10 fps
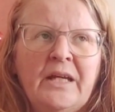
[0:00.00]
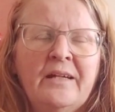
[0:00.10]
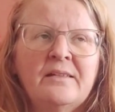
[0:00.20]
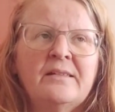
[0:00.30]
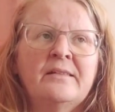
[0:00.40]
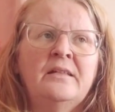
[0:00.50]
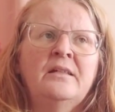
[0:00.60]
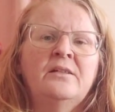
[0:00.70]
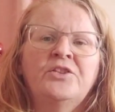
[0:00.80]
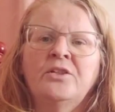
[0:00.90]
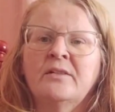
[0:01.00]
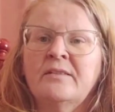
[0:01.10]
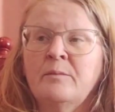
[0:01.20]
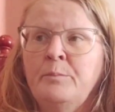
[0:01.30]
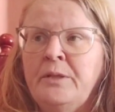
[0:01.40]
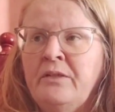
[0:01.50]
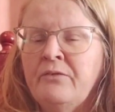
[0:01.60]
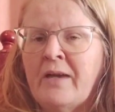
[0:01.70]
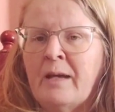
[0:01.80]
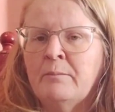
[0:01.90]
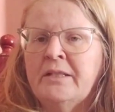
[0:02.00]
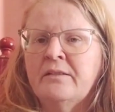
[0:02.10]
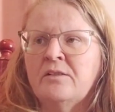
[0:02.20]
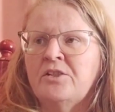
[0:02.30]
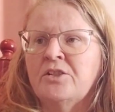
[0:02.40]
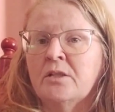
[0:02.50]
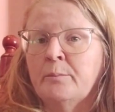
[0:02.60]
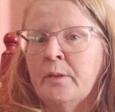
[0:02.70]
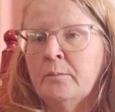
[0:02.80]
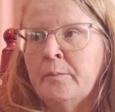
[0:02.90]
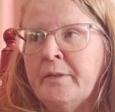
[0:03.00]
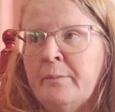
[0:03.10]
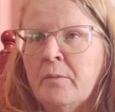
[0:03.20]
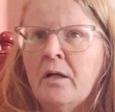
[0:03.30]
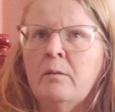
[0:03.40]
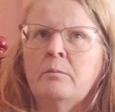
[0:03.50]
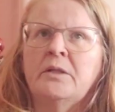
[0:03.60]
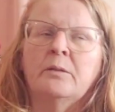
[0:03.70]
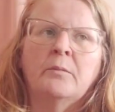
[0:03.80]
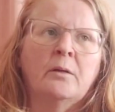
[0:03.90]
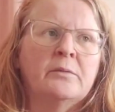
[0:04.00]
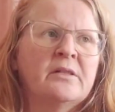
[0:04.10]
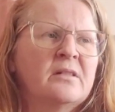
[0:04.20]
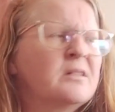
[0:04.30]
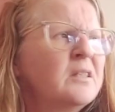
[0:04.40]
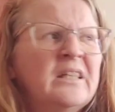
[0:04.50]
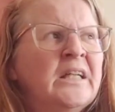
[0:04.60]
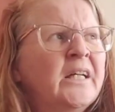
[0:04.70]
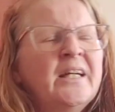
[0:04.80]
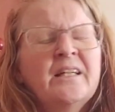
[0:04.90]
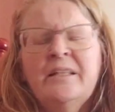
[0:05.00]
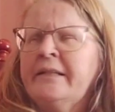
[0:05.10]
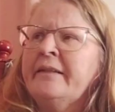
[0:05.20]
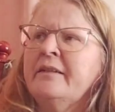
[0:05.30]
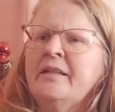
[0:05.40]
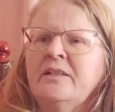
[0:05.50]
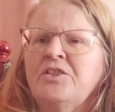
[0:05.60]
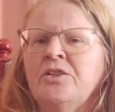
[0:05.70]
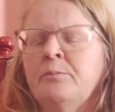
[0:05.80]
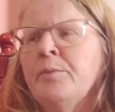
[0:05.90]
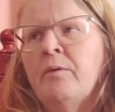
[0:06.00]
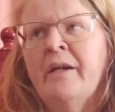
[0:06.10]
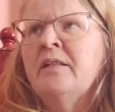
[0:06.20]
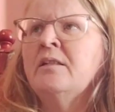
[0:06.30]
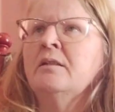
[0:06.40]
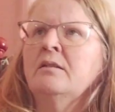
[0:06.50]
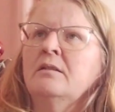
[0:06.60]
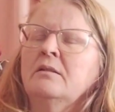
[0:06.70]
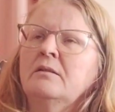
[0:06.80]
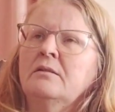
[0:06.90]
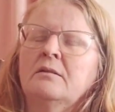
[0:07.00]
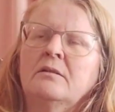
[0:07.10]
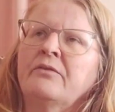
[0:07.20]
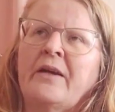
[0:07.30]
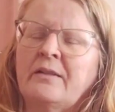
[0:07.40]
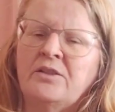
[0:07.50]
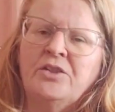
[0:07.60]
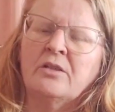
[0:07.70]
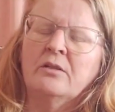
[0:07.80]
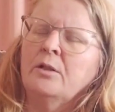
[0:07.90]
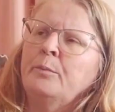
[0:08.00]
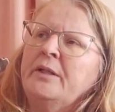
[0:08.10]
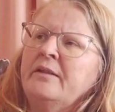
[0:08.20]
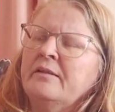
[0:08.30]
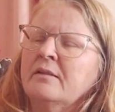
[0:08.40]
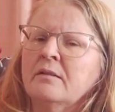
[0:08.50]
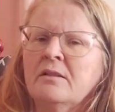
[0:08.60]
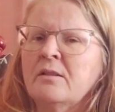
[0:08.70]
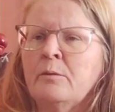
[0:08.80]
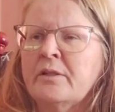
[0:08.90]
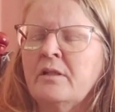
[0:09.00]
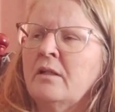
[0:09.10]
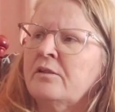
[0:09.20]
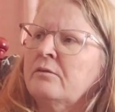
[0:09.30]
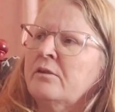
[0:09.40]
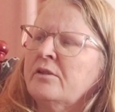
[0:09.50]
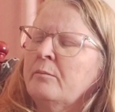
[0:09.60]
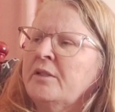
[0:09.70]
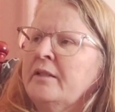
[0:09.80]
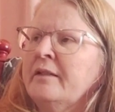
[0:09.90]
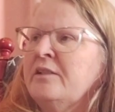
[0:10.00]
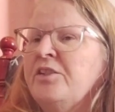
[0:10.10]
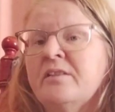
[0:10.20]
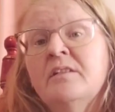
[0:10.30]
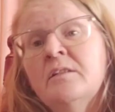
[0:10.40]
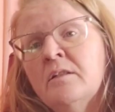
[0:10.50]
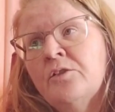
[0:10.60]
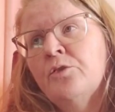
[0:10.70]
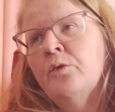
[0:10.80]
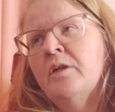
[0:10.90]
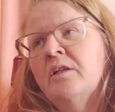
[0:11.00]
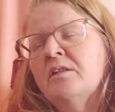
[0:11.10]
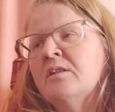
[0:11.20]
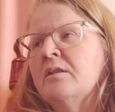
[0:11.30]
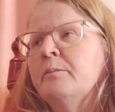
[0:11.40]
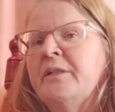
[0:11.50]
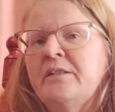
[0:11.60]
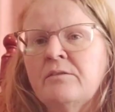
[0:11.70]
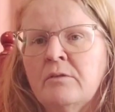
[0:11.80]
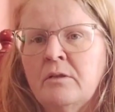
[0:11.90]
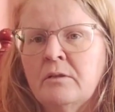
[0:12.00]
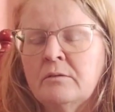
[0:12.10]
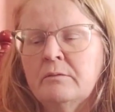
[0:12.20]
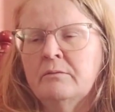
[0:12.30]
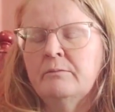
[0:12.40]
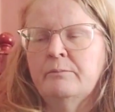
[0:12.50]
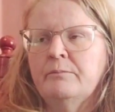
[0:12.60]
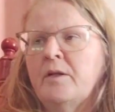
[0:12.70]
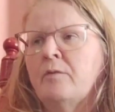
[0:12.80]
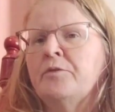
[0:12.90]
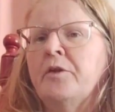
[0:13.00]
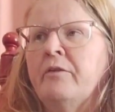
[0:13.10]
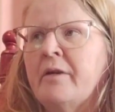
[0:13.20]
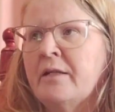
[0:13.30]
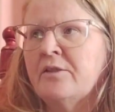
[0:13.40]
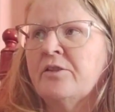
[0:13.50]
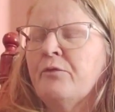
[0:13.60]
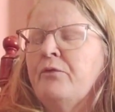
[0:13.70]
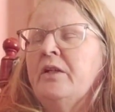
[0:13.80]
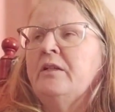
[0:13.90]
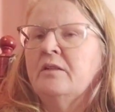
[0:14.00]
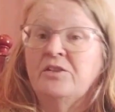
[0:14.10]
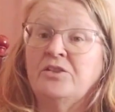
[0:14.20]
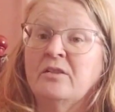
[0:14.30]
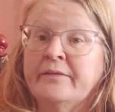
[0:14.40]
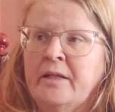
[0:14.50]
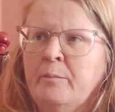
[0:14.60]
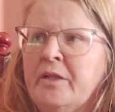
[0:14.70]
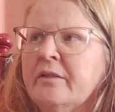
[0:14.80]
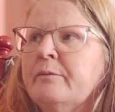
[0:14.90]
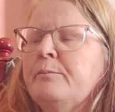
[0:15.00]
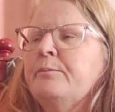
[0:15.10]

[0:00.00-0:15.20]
Etsy. She does the bee family. So she's got the bumblebee mum, and the mum is cleaning the kitchen, berating the fact that she's got no peace and there's always clutter or something. And then she's sitting on the toilet and the bees are all hovering around at her feet because she doesn't get a minute